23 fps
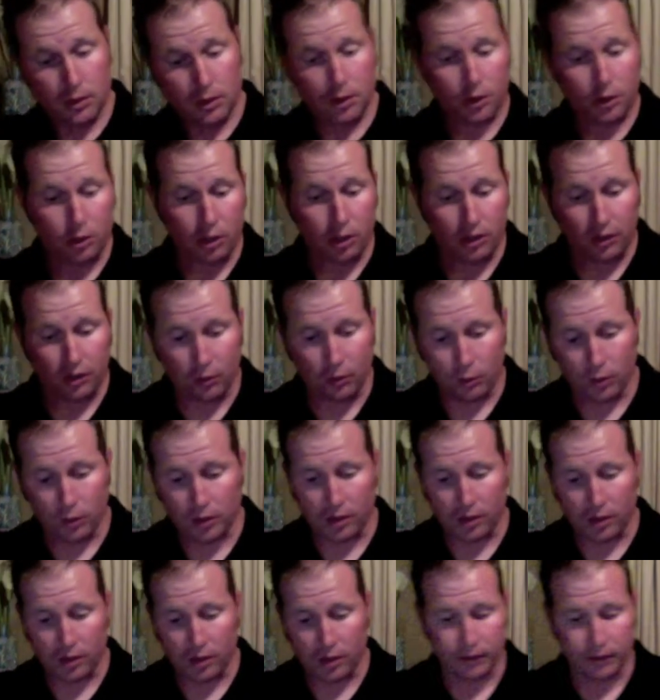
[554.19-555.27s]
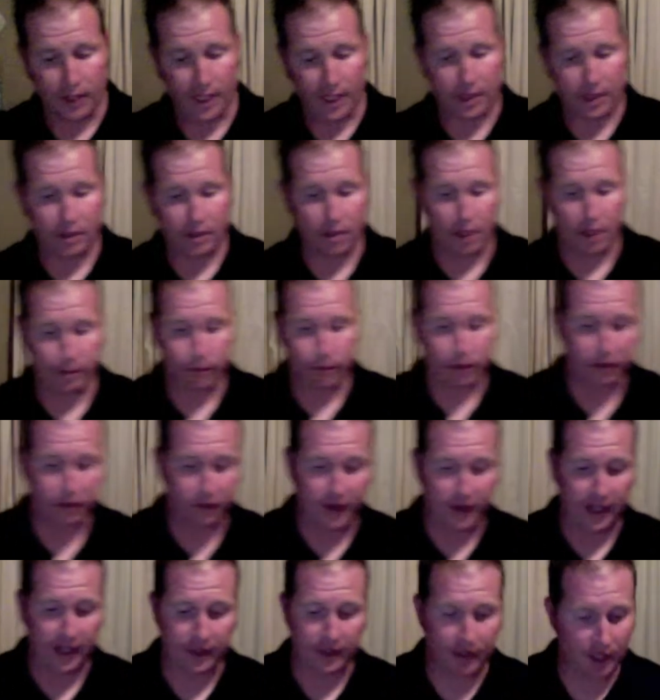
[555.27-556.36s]
CrossFit works on reaction time due to the
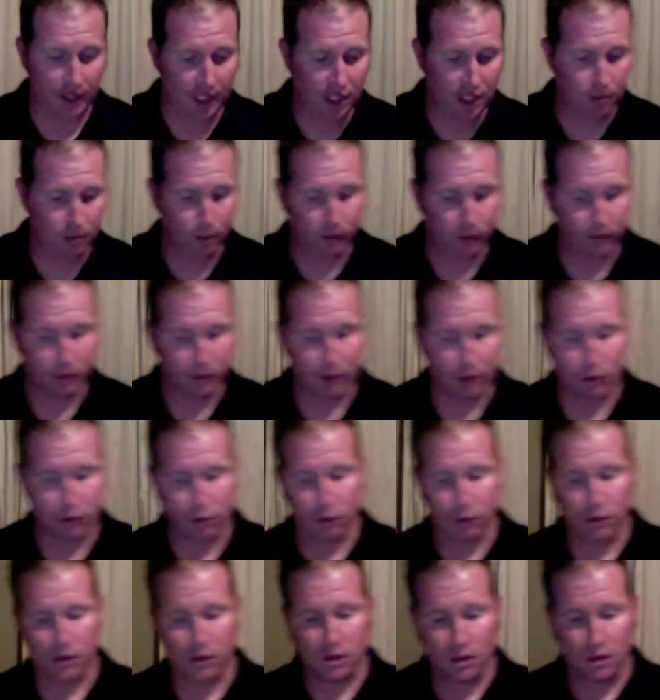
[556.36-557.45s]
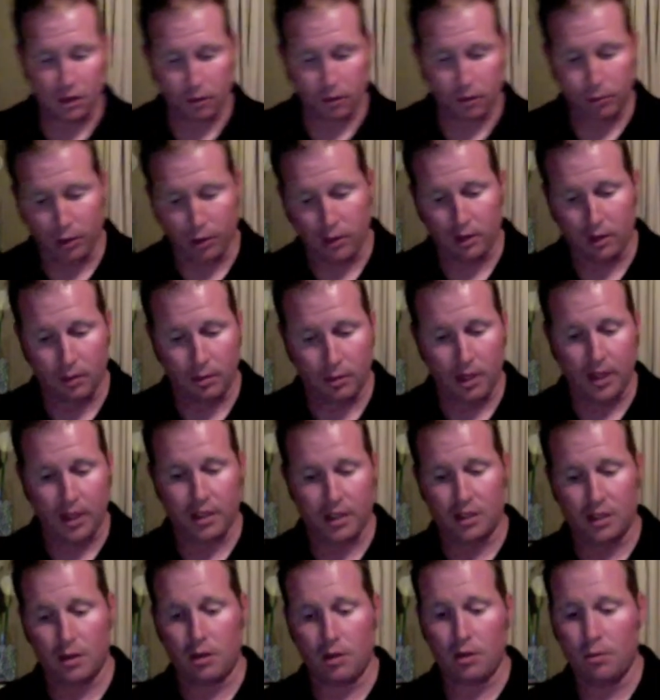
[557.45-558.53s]
fact that each movement controls a certain part of the body's
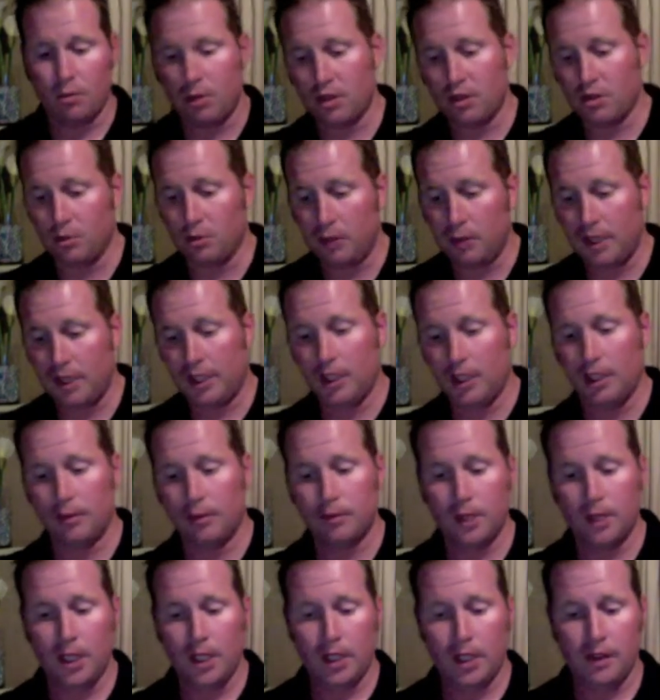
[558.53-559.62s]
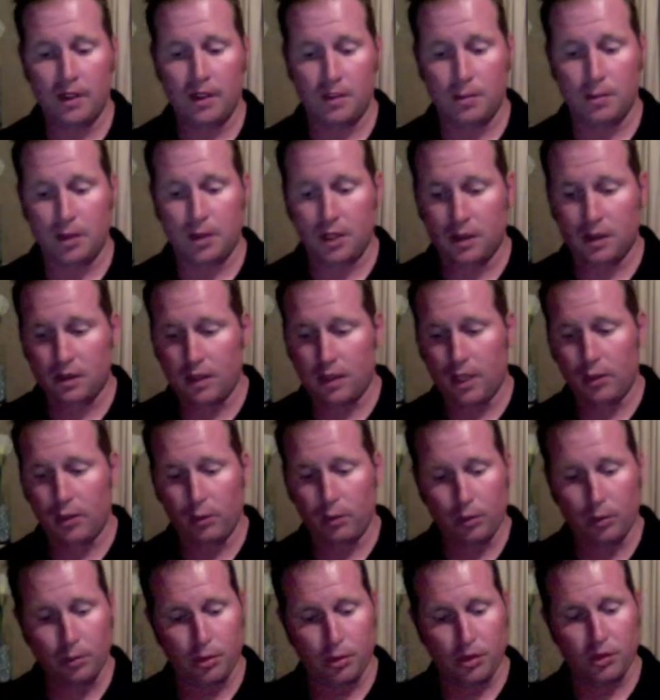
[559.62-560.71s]
muscle makeup. This being said, when a
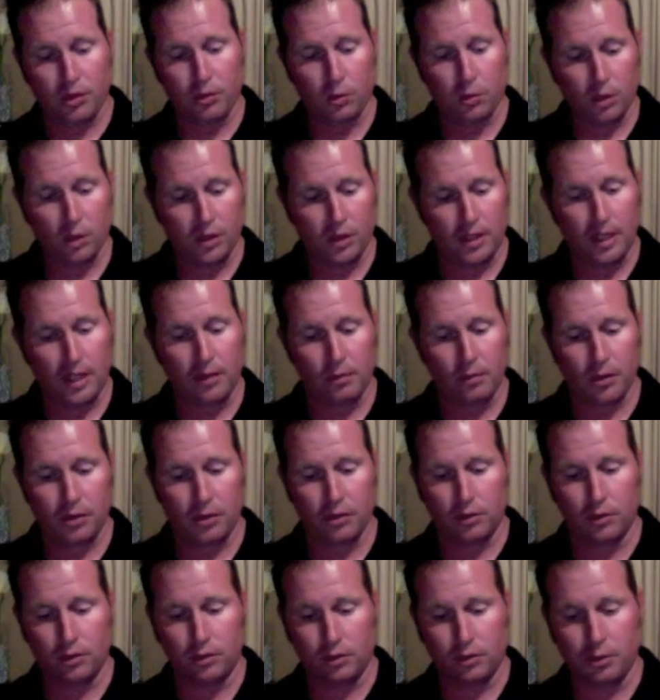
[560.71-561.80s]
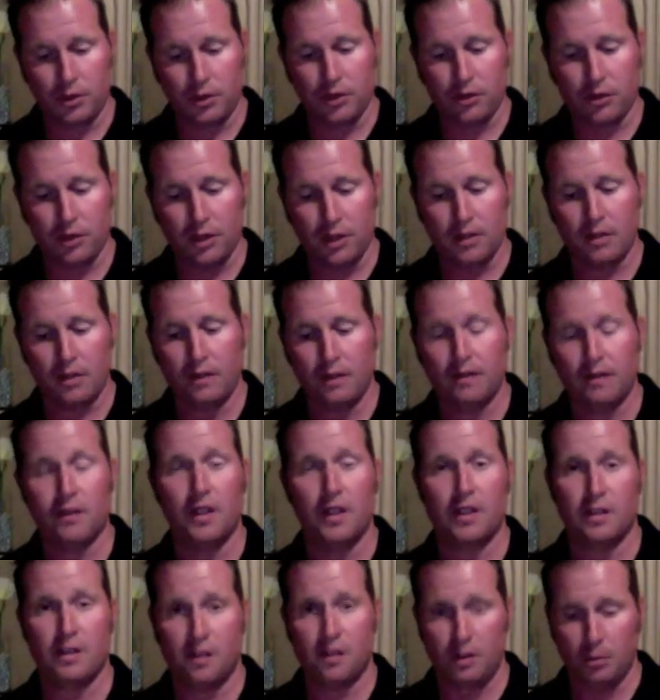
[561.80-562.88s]
person works out muscle group, it strengthens and
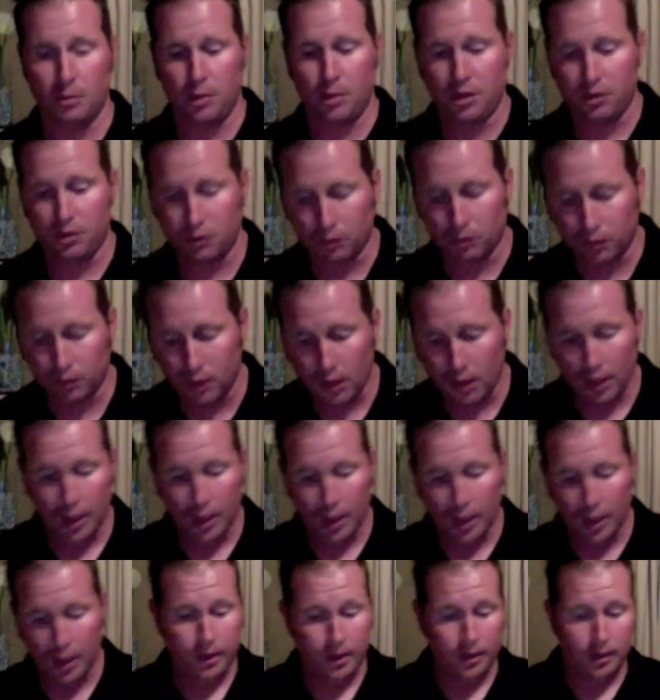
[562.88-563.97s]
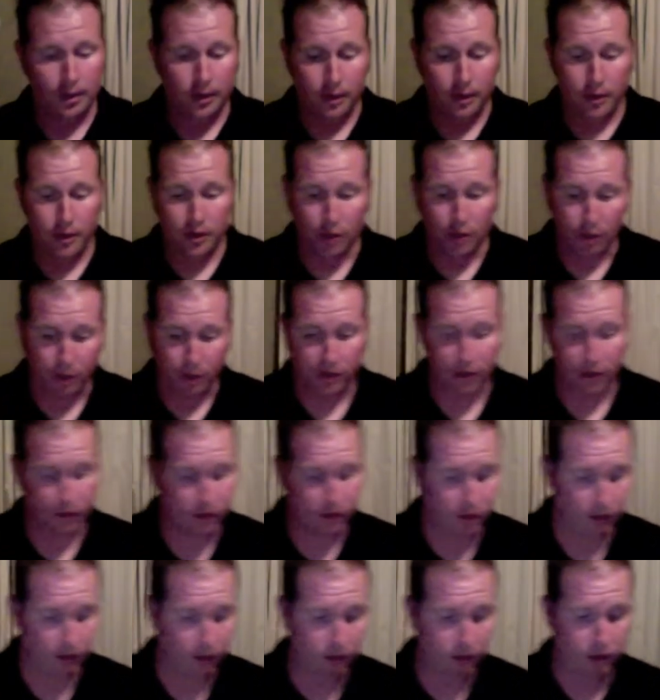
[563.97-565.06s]
flexes the muscle. So in certain
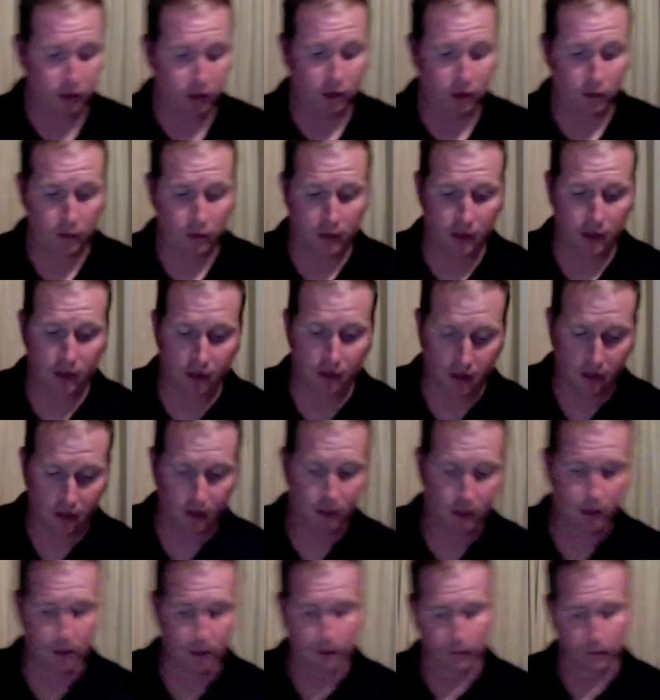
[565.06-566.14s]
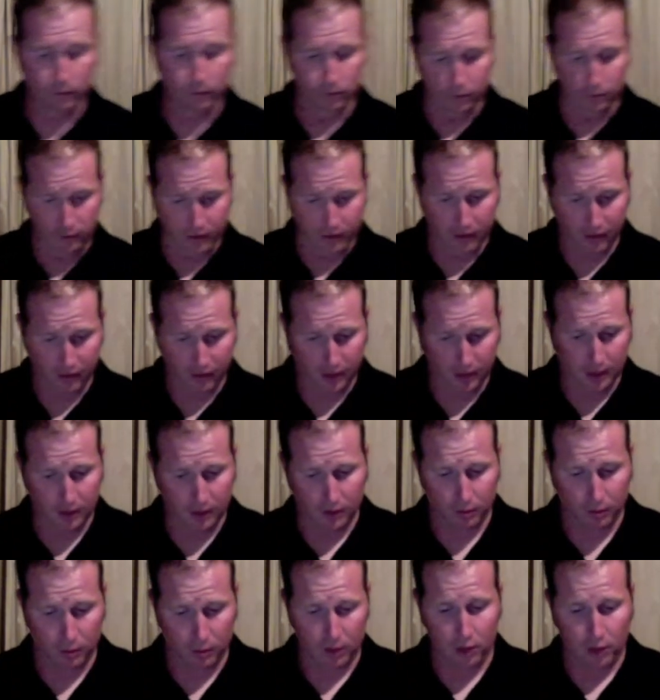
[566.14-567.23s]
solutions, when there's needs to
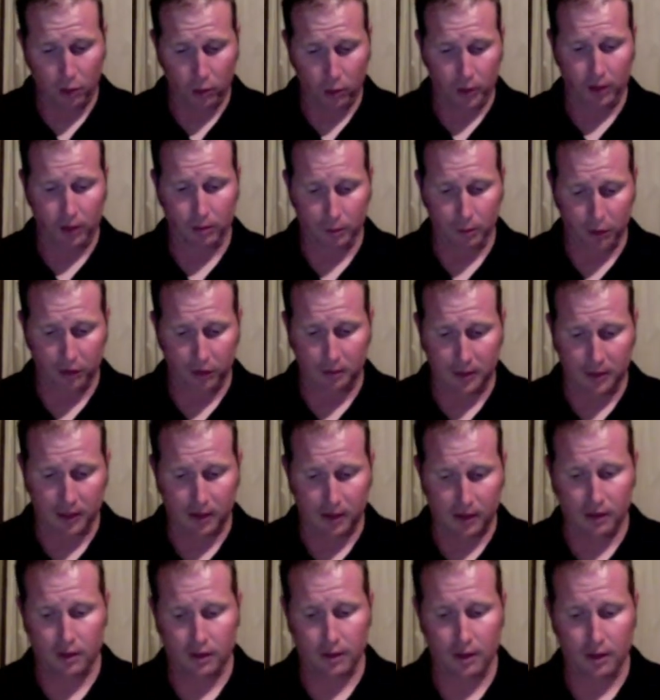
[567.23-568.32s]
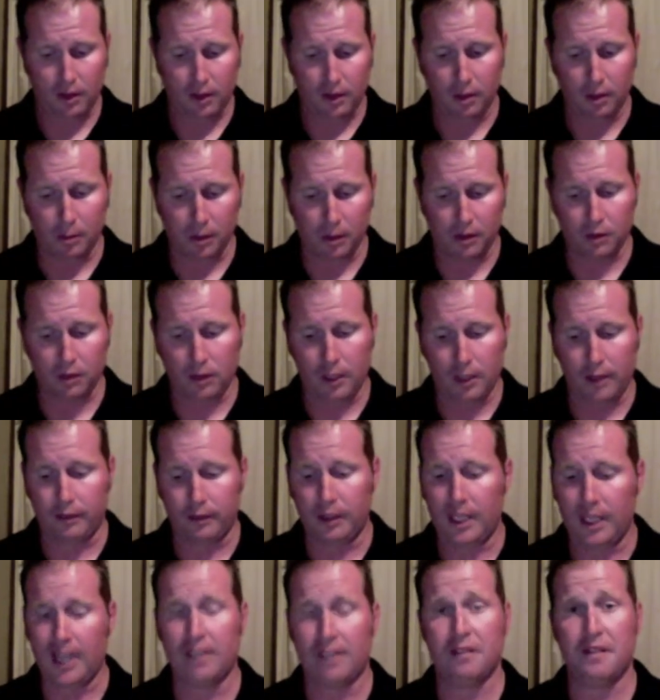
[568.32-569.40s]
be quick movements, the muscle can
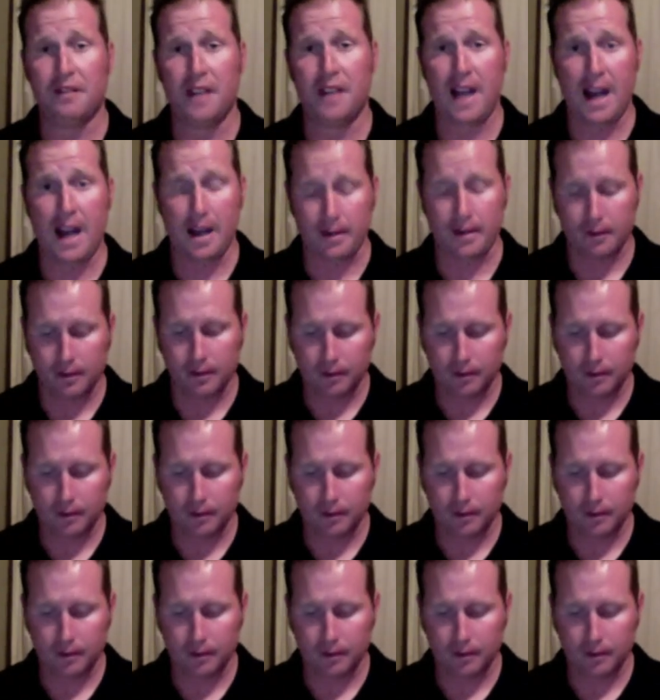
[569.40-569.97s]
react fast.